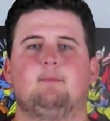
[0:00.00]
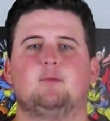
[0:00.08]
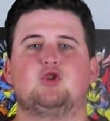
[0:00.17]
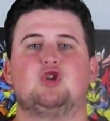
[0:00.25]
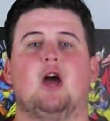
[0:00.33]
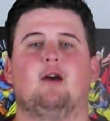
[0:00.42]

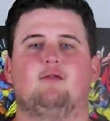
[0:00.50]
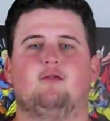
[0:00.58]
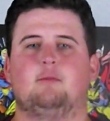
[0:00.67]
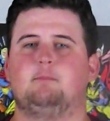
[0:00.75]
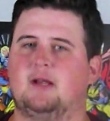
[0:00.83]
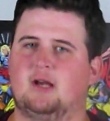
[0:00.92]

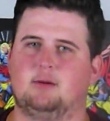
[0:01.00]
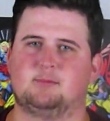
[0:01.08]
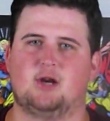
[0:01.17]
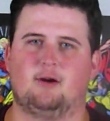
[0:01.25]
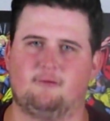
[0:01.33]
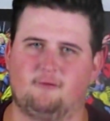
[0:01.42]
Jeff
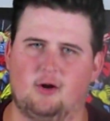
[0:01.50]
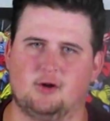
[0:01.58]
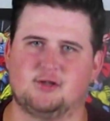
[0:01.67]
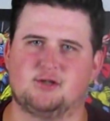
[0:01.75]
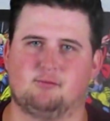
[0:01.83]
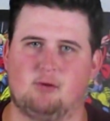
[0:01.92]
becomes our
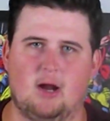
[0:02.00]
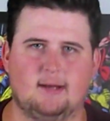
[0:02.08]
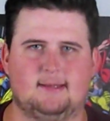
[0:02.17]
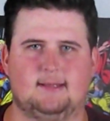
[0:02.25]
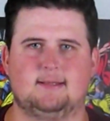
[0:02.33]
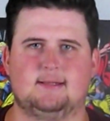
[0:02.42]
first
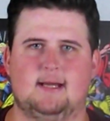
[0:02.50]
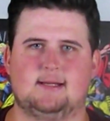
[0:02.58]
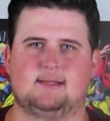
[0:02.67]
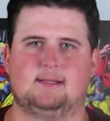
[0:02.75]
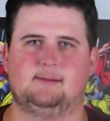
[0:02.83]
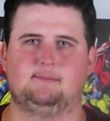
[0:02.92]
rotten
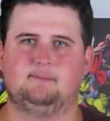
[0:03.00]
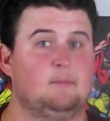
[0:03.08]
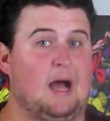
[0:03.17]
contestant.